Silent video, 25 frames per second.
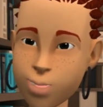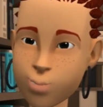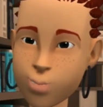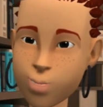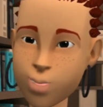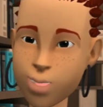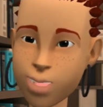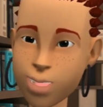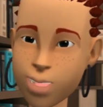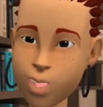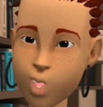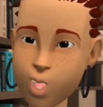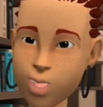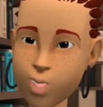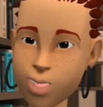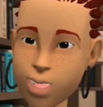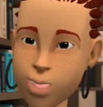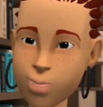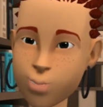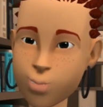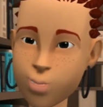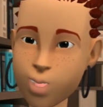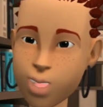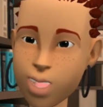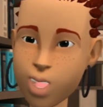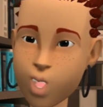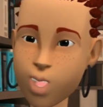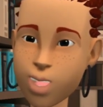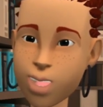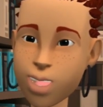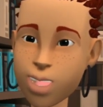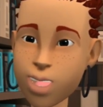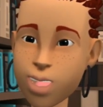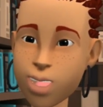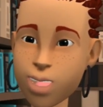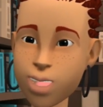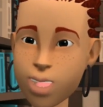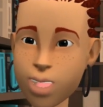climate with high
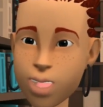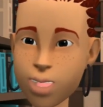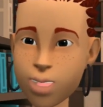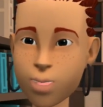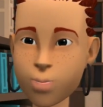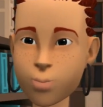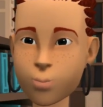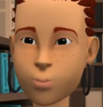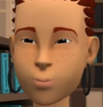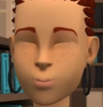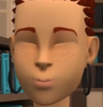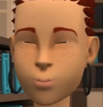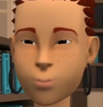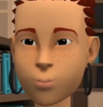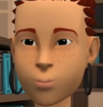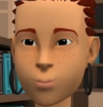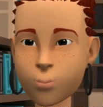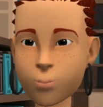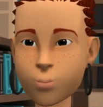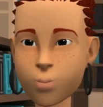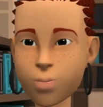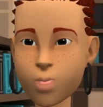temperatures,